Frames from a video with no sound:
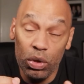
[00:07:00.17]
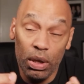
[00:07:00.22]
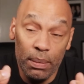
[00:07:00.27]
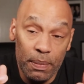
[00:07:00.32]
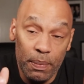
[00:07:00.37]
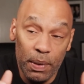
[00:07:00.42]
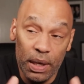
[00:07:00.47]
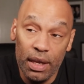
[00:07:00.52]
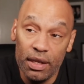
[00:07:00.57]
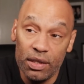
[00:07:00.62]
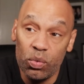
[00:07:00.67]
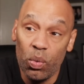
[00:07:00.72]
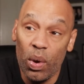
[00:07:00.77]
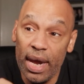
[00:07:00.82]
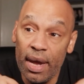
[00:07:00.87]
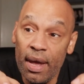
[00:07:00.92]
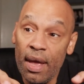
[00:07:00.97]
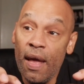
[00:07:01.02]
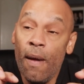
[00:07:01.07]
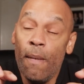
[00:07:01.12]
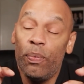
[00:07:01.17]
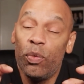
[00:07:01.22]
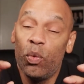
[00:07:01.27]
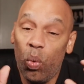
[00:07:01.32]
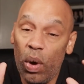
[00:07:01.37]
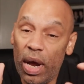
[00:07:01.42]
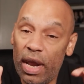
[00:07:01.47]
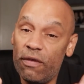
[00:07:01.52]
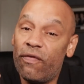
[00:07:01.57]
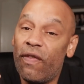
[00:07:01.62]
let me put it this way.
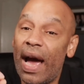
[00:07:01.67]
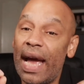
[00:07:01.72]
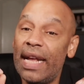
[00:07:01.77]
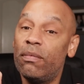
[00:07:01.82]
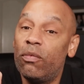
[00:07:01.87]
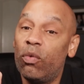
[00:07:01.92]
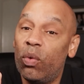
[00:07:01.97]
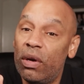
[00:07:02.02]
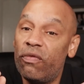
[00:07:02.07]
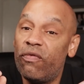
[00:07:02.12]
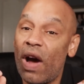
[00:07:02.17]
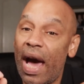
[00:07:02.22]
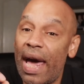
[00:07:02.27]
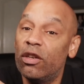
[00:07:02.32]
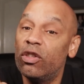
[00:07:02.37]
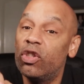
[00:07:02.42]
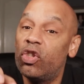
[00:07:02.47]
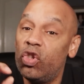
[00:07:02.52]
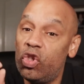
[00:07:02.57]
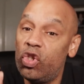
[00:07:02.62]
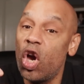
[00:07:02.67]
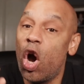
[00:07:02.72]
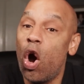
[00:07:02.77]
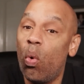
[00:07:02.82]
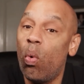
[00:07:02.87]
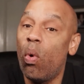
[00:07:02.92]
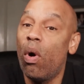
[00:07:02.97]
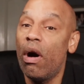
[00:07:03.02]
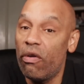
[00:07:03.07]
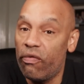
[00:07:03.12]
When fight when fighters
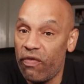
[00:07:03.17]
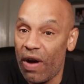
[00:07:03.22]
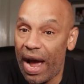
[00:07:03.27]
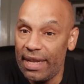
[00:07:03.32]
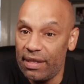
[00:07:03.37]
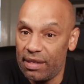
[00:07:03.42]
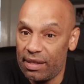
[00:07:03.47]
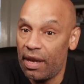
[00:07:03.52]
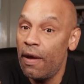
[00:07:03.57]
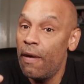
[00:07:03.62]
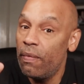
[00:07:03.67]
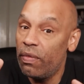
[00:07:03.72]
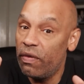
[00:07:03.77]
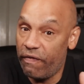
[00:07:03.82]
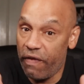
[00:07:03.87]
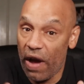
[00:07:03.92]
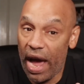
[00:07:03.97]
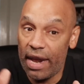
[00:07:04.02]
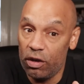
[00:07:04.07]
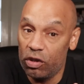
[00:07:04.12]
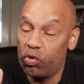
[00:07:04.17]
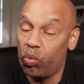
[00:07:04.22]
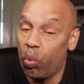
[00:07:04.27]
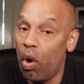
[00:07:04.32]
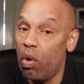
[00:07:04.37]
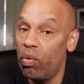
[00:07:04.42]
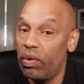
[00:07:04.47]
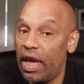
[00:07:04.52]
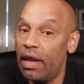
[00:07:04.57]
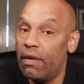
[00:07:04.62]
don't want fights, fighters
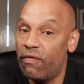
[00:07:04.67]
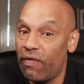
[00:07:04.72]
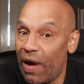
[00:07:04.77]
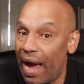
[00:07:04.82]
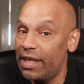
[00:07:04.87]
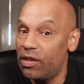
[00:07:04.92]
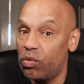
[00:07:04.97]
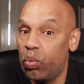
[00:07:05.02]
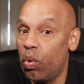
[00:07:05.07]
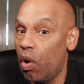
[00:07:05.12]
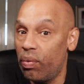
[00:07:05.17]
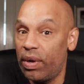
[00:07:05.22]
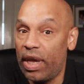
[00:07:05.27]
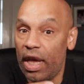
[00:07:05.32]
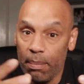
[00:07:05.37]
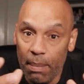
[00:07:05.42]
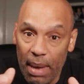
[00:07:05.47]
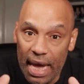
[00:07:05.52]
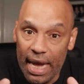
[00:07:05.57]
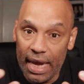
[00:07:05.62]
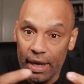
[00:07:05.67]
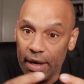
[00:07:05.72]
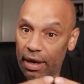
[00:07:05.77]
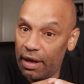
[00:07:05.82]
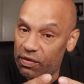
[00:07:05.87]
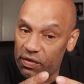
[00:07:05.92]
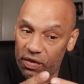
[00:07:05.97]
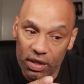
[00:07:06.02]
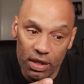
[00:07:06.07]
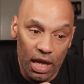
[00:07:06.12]
won't get fights, won't get made.
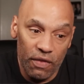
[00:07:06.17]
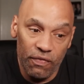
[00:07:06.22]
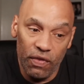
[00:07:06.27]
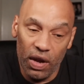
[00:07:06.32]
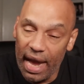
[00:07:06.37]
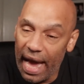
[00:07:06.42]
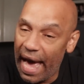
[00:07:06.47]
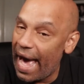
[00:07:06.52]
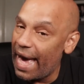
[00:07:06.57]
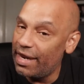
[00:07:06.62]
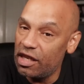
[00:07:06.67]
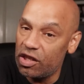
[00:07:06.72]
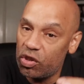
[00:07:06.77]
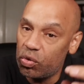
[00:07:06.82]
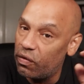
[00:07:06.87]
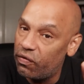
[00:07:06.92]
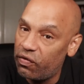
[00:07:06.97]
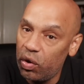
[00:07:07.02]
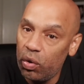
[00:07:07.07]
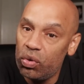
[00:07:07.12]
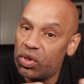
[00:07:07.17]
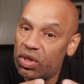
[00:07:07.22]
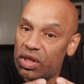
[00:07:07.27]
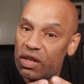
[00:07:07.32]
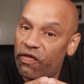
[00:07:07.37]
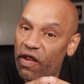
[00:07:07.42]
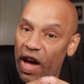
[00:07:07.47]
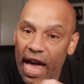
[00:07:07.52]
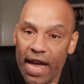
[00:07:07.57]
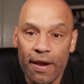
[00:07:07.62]
If, if a guy just refuses to
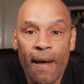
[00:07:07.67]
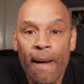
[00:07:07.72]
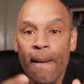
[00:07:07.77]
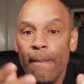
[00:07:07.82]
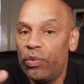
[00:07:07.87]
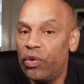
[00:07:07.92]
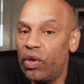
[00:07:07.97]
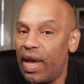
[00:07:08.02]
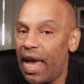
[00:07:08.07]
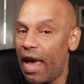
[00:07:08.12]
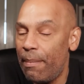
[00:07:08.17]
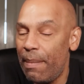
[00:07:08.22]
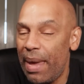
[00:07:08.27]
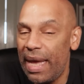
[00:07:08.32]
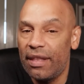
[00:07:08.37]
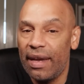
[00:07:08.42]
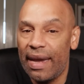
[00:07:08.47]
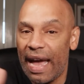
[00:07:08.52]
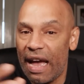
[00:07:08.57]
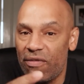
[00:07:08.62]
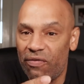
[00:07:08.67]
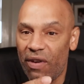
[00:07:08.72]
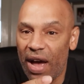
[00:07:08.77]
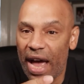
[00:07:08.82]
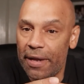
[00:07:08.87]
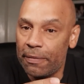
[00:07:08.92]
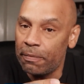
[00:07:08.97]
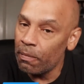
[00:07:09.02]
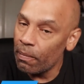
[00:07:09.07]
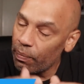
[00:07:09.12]
fight, you can't make the guy
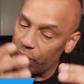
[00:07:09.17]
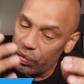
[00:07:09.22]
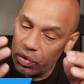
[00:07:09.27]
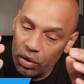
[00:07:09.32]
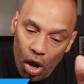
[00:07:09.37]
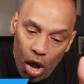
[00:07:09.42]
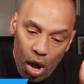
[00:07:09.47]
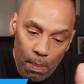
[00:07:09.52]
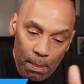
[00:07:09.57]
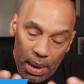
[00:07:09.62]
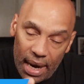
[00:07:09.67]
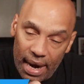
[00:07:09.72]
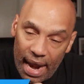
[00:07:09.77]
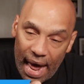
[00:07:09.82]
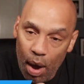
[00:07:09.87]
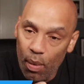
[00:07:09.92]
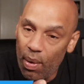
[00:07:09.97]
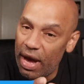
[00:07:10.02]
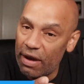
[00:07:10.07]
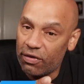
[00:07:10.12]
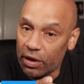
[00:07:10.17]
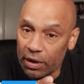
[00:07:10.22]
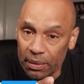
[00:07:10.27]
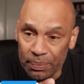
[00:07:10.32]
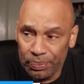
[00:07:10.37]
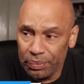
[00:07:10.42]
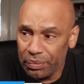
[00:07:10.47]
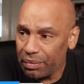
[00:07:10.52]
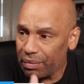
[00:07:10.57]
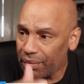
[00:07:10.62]
fight. Uh, but however,